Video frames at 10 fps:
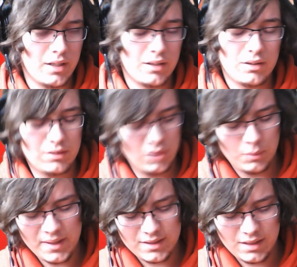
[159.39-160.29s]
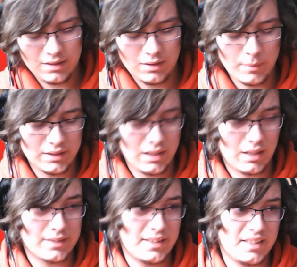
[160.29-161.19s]
and you may think, you may think
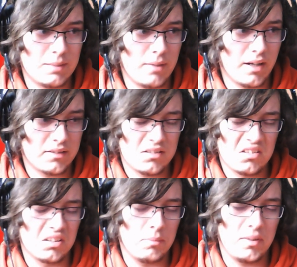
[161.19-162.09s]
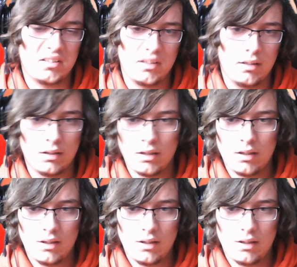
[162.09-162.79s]
like sixty bucks, it's not a big deal.